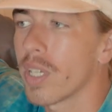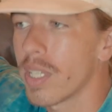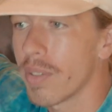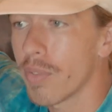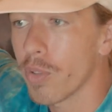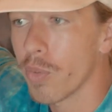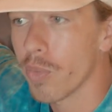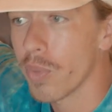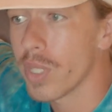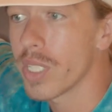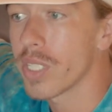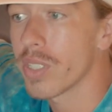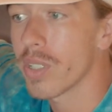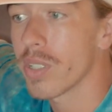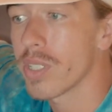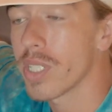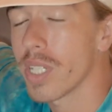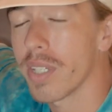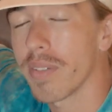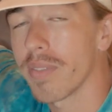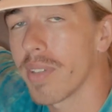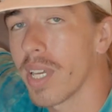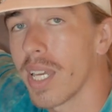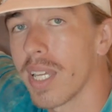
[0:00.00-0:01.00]
even
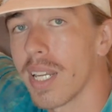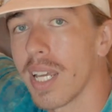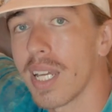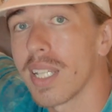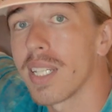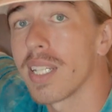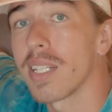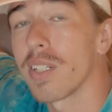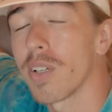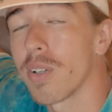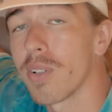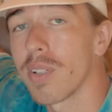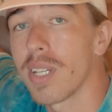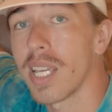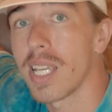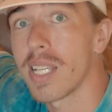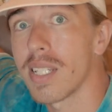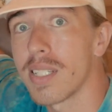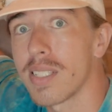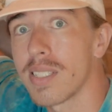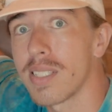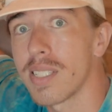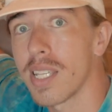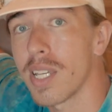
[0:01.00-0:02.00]
researching a van, I didn't own a
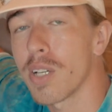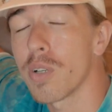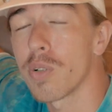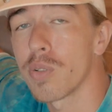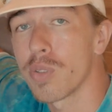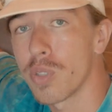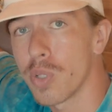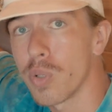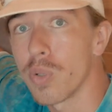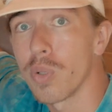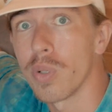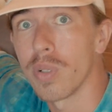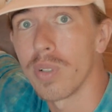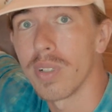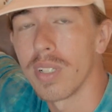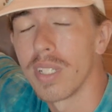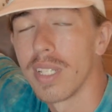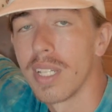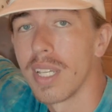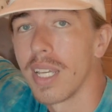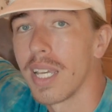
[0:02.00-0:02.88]
single tool,